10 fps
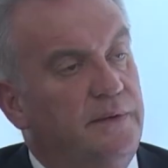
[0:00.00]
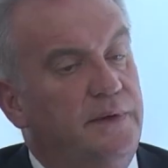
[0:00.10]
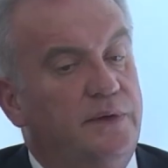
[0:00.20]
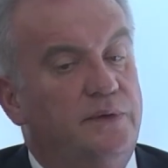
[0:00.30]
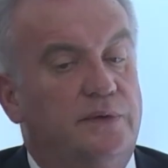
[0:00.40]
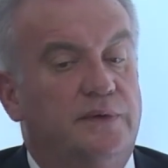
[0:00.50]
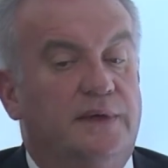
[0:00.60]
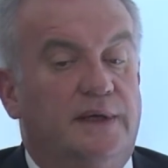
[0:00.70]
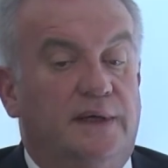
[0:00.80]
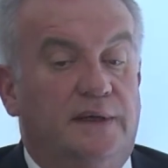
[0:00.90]
Very good.
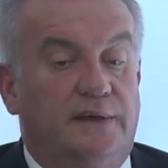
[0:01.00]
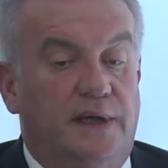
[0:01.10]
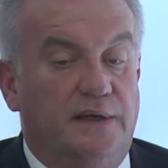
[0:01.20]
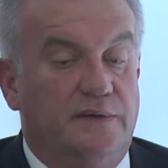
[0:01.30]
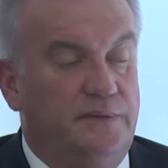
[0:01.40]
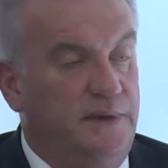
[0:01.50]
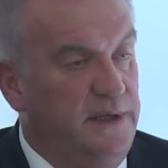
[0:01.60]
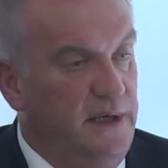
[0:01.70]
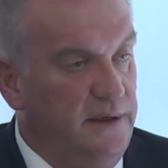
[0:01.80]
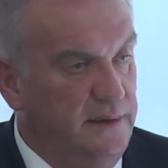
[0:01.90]
Then we
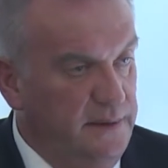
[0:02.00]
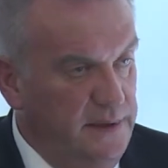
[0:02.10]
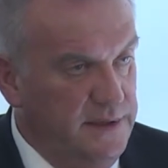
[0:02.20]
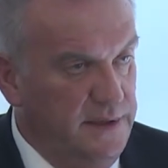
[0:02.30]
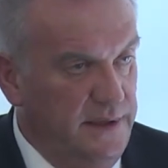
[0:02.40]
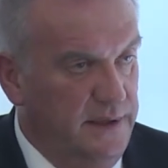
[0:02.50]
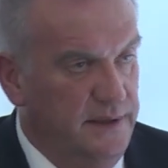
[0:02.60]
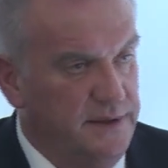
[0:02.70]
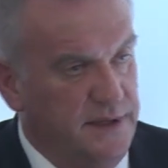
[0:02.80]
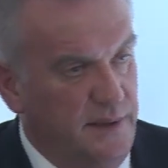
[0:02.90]
can easily
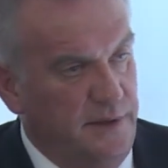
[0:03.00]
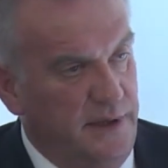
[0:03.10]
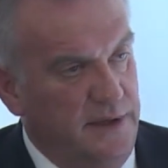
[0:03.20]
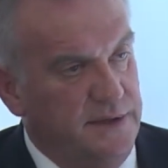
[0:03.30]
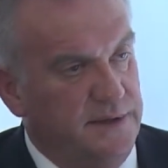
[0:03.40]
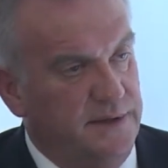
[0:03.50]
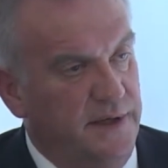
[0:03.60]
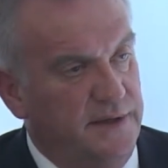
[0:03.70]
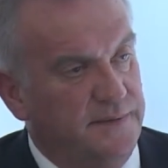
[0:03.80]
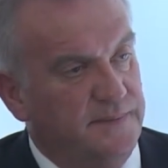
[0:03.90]
summarize
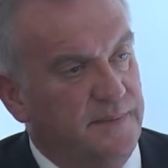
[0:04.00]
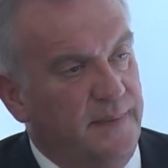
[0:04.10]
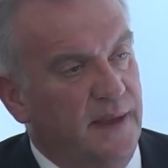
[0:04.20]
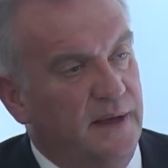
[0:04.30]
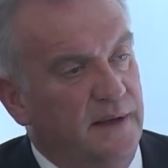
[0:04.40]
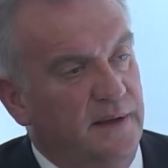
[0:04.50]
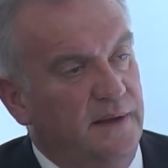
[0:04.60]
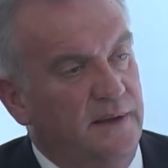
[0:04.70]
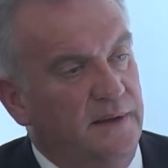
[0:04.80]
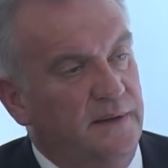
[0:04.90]
that
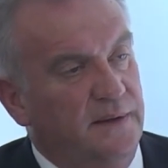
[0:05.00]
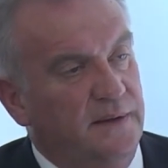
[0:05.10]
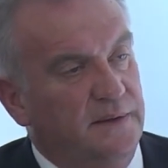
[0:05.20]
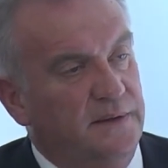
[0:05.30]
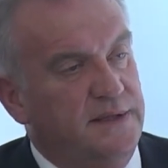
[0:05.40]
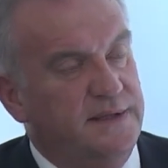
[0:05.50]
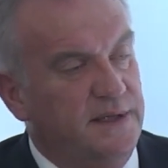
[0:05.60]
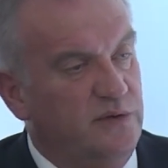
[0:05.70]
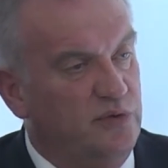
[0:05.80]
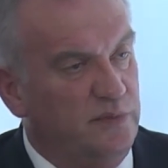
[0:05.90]
this is
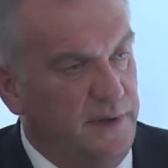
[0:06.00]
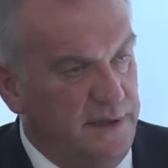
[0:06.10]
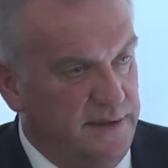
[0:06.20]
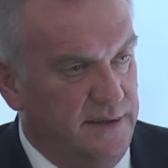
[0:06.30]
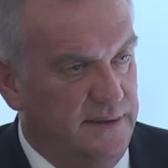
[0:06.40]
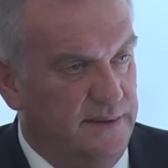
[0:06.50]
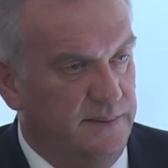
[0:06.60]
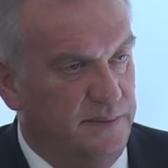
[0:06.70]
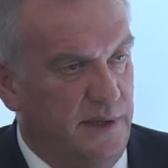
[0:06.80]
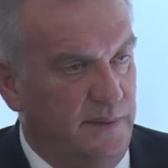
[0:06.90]
a two-part
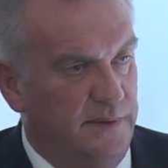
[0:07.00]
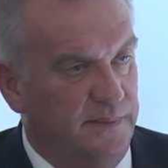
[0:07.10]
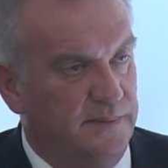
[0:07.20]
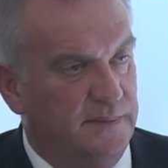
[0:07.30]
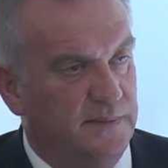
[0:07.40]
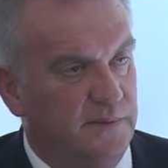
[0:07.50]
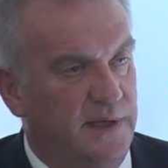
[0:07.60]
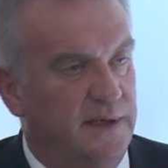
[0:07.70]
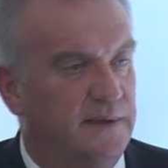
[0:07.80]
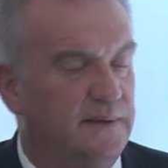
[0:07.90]
problem.
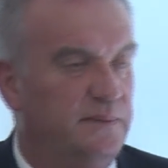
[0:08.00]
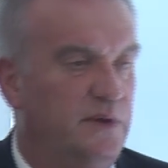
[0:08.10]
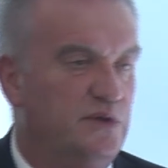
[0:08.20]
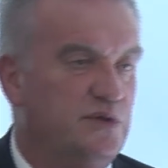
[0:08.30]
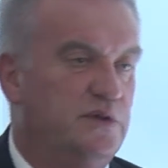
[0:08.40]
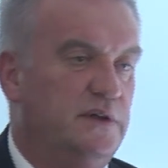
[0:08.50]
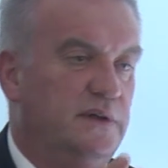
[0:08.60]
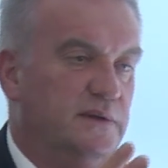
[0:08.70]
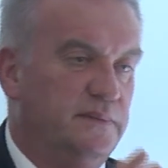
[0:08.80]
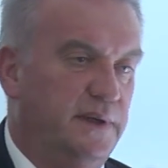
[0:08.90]
One belongs to
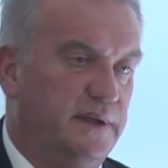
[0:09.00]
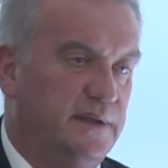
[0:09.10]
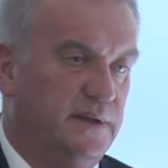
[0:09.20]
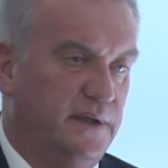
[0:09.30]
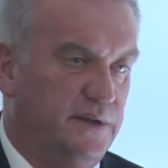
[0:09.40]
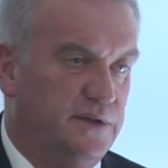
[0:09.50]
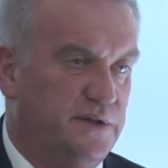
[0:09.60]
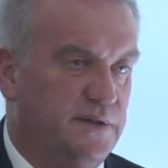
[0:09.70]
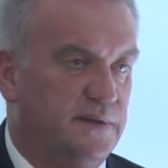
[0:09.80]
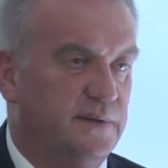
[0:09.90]
the medical
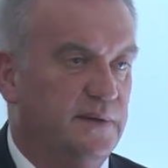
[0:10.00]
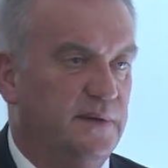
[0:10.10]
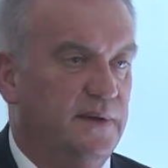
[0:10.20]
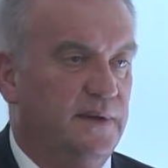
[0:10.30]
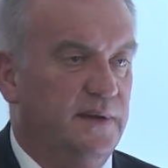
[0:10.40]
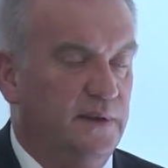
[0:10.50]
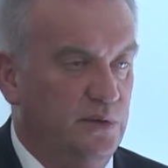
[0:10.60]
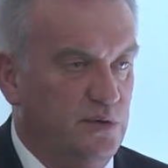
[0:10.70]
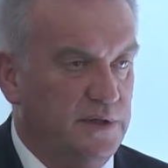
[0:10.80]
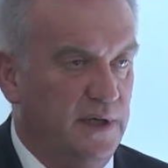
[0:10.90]
doctors.
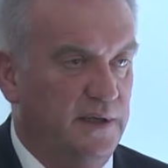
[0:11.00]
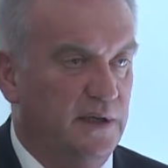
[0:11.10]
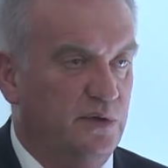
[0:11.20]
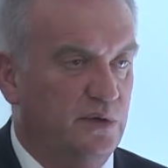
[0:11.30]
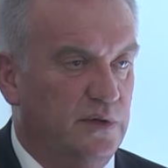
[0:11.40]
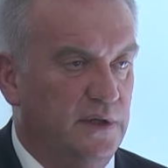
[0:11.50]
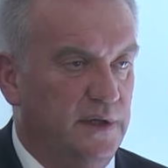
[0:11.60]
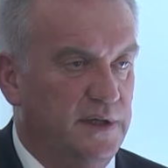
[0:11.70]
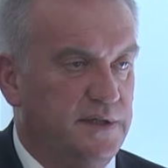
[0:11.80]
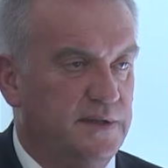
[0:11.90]
You say that your
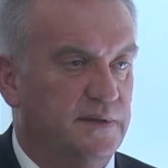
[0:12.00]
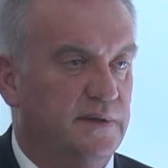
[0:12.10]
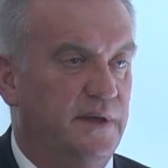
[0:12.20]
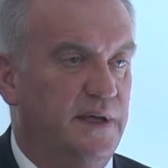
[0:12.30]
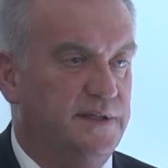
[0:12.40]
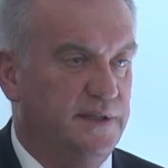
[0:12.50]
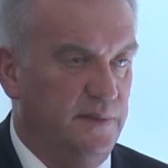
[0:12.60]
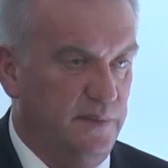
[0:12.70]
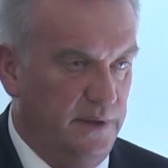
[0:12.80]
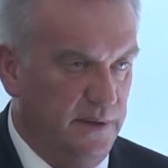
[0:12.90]
clinic is
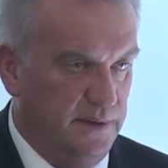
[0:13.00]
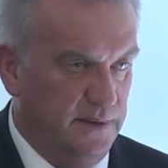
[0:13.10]
extremely